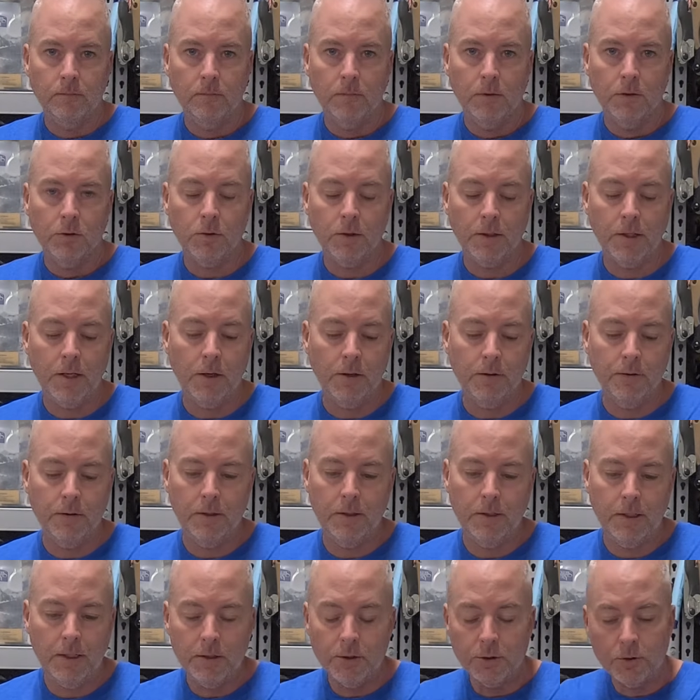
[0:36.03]
So I carried the
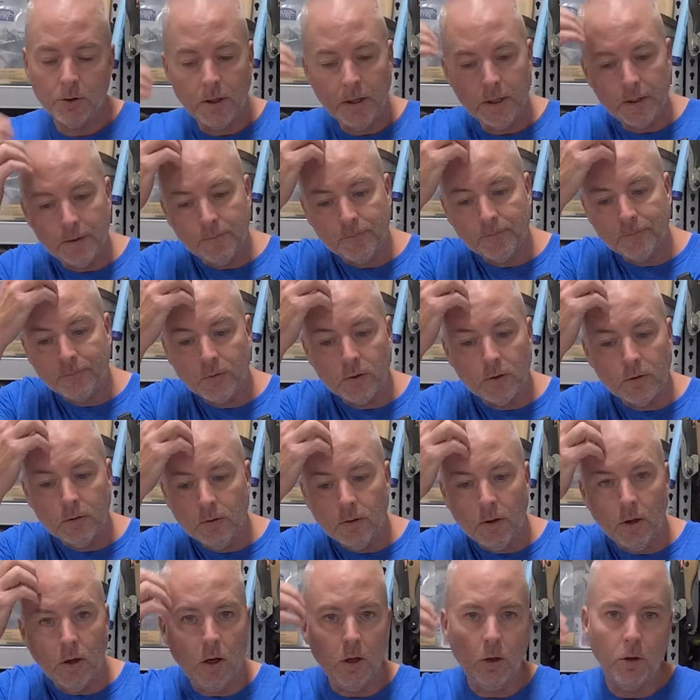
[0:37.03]
Dendrite
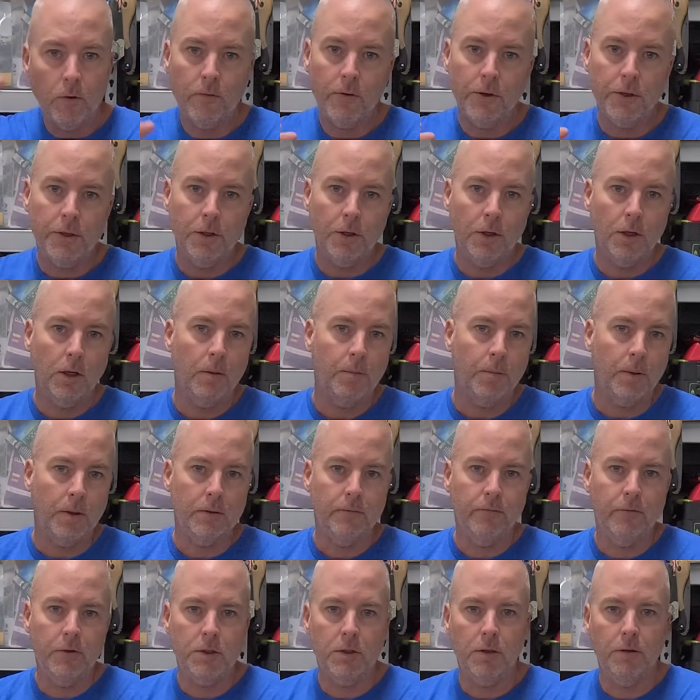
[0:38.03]
all over Europe. I
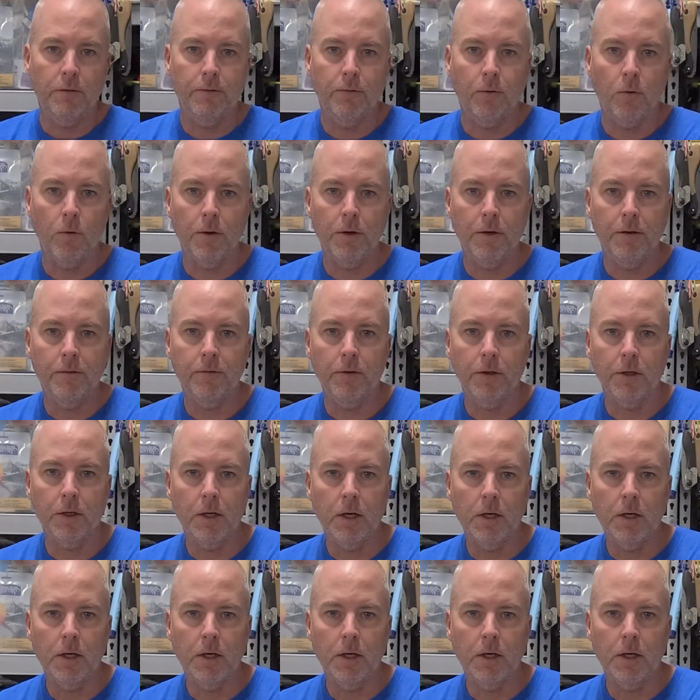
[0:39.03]
visited 4 different